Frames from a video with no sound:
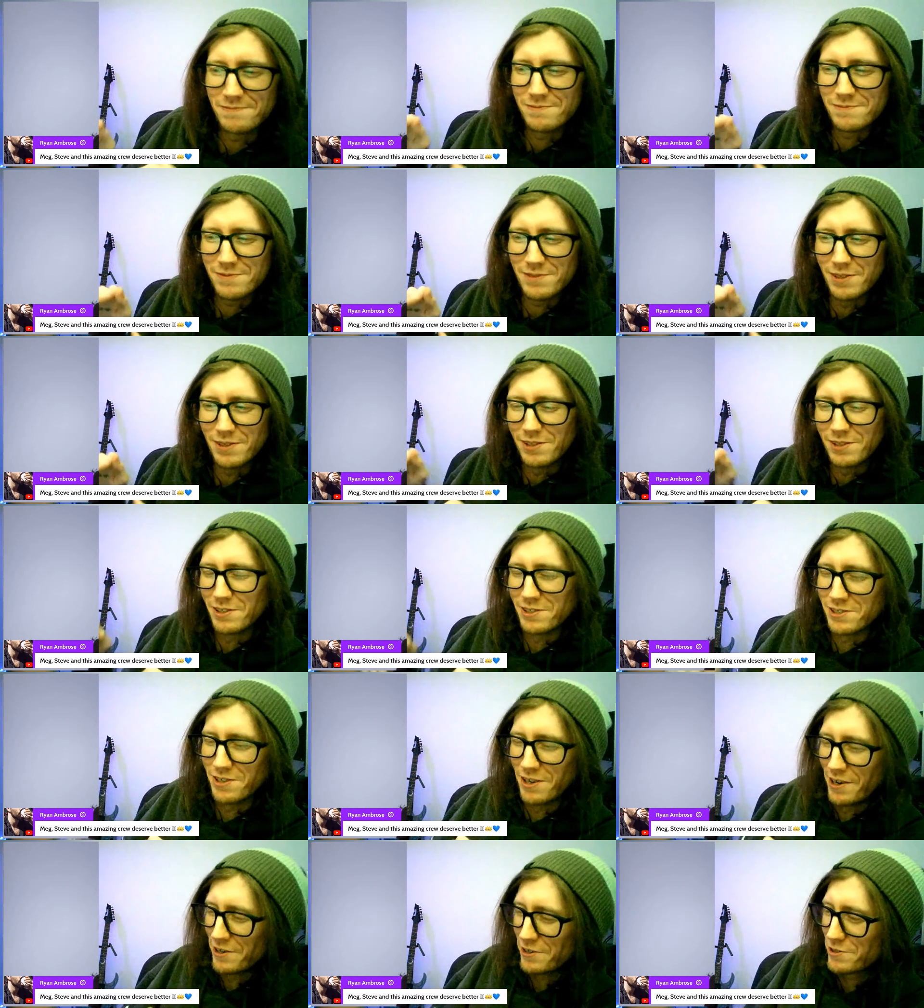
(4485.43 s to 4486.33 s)
Did the
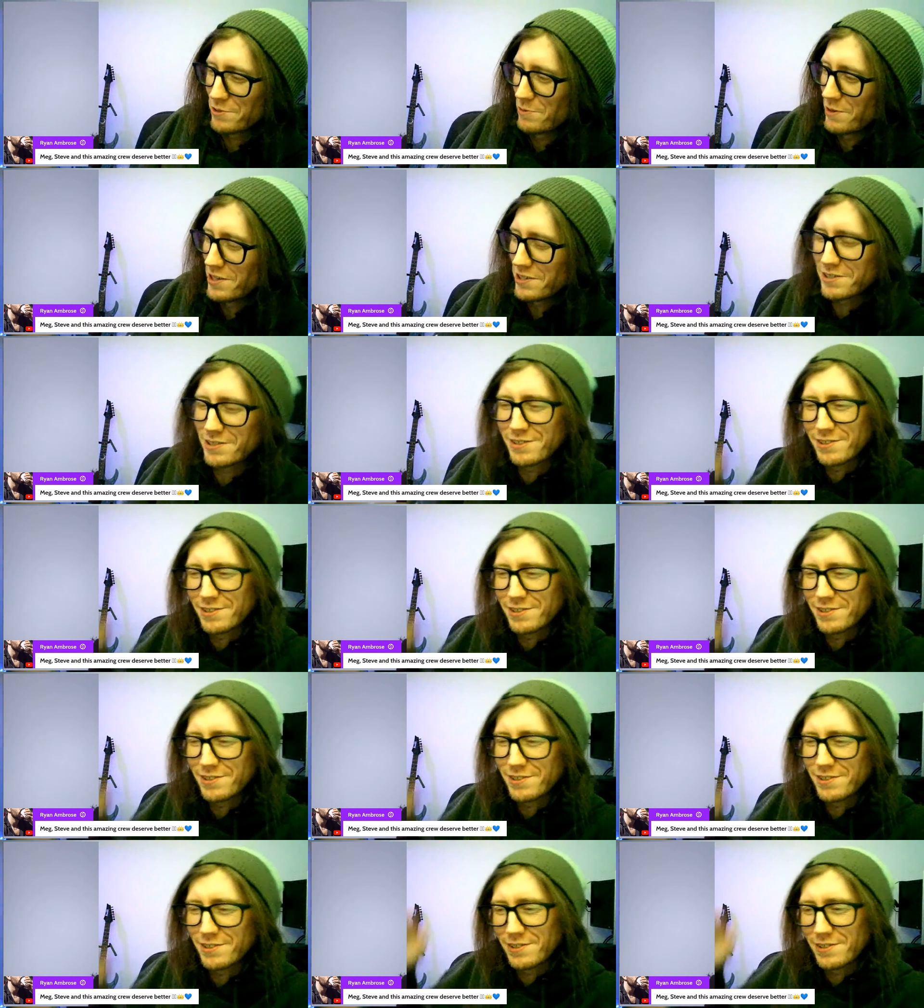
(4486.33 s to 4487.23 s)
song switch? It
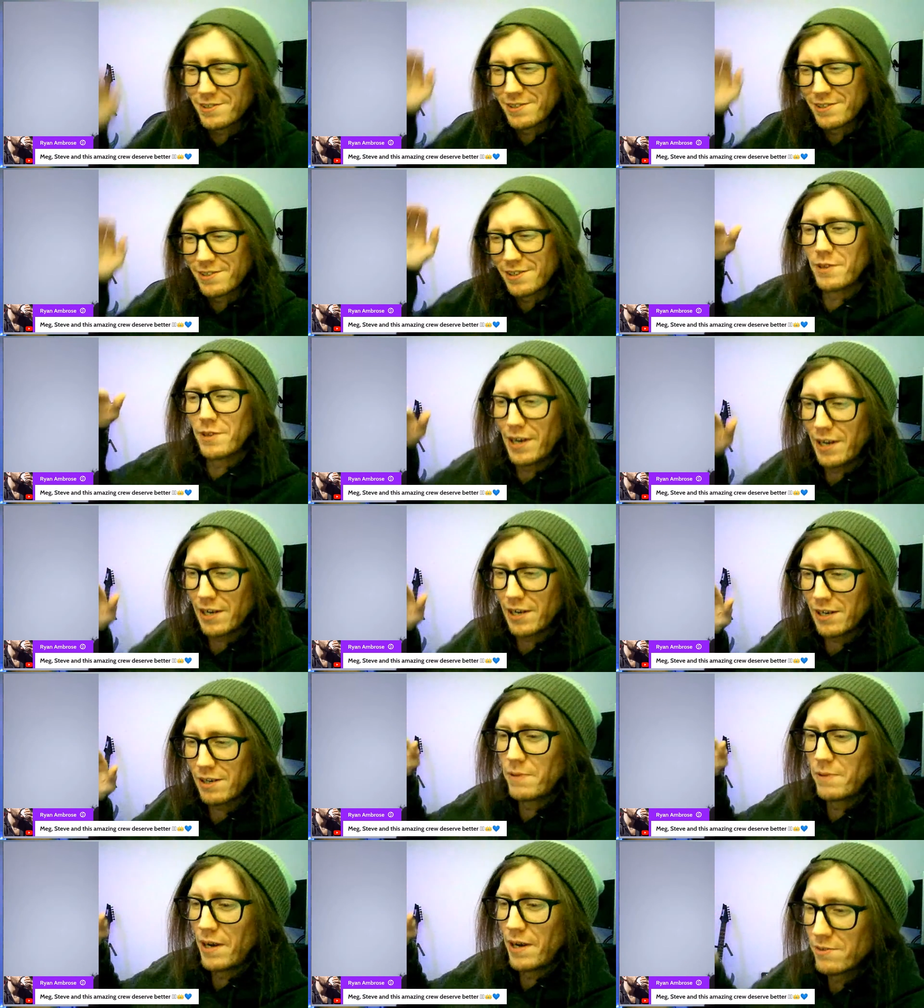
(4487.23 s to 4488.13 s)
got more
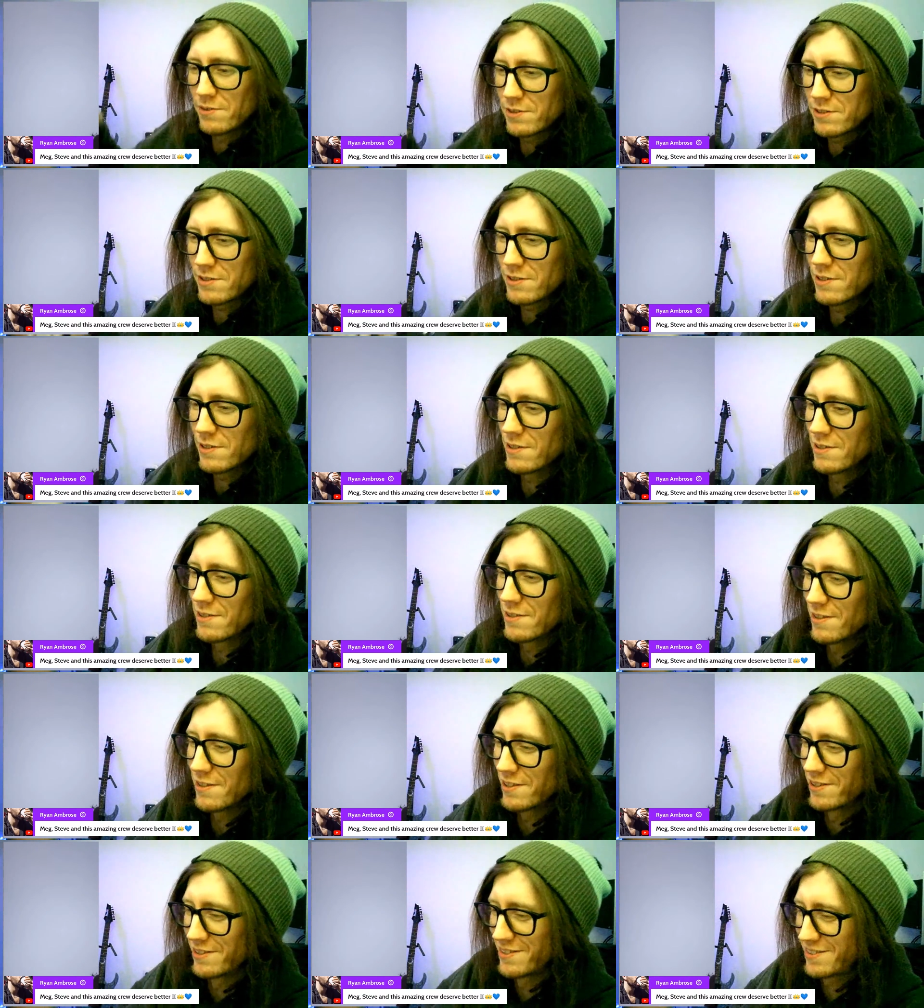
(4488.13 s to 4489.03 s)
like bouncy.
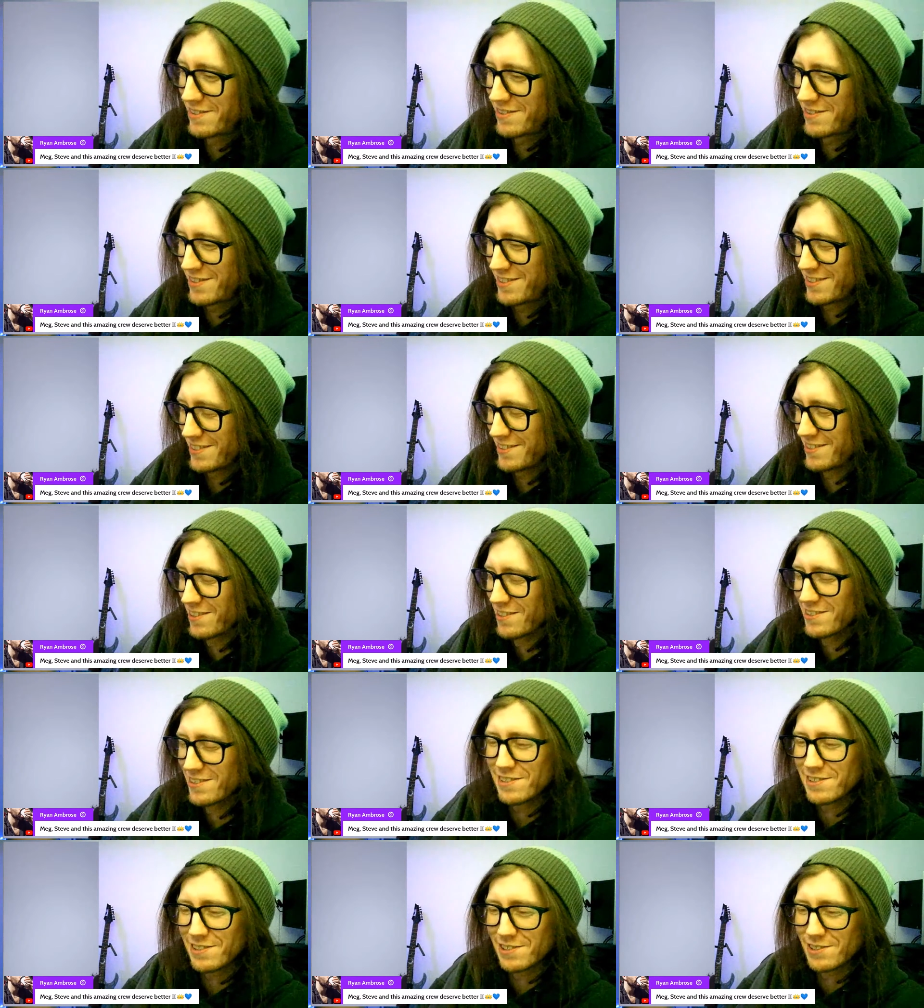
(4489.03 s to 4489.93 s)
Like, or is
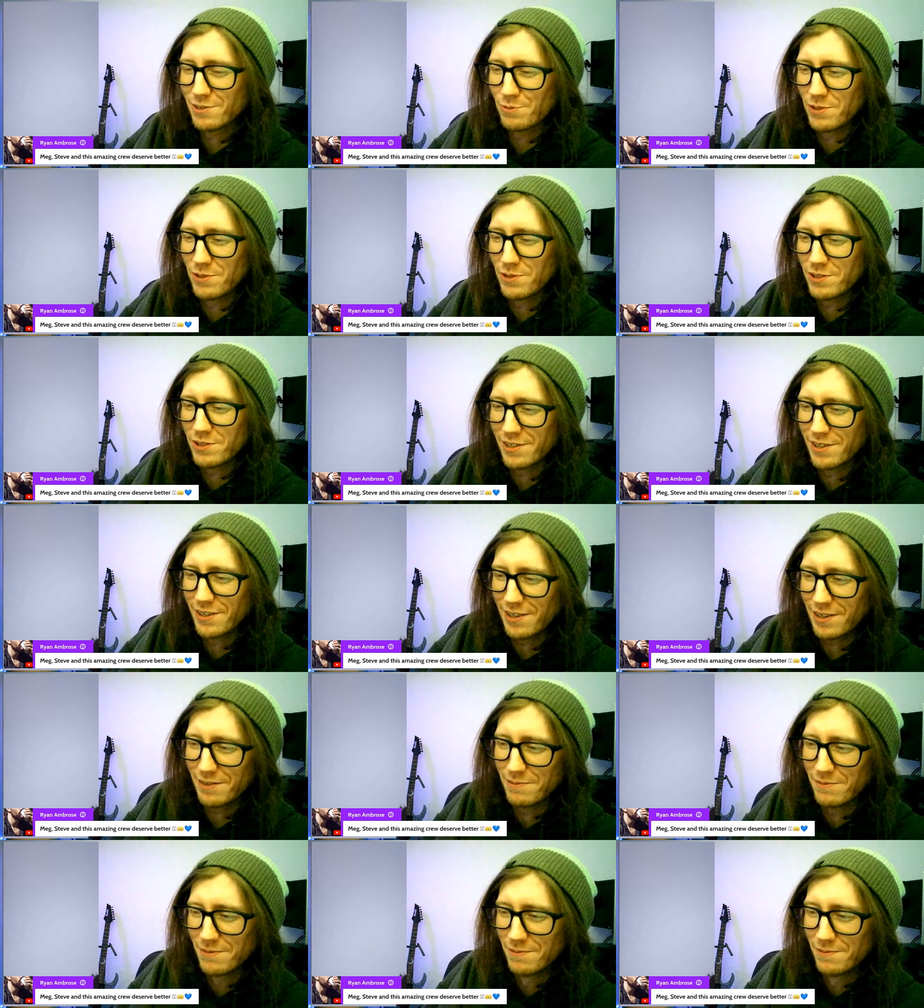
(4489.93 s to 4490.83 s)
she just switching it
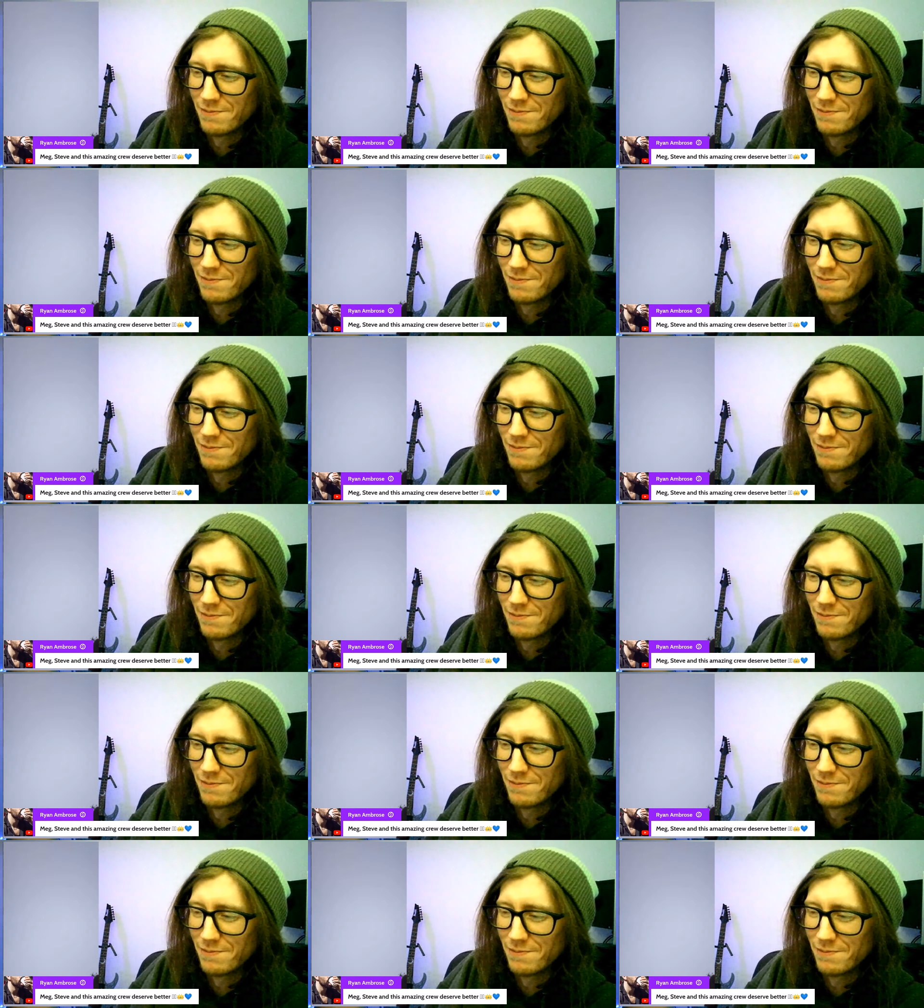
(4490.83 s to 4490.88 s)
up?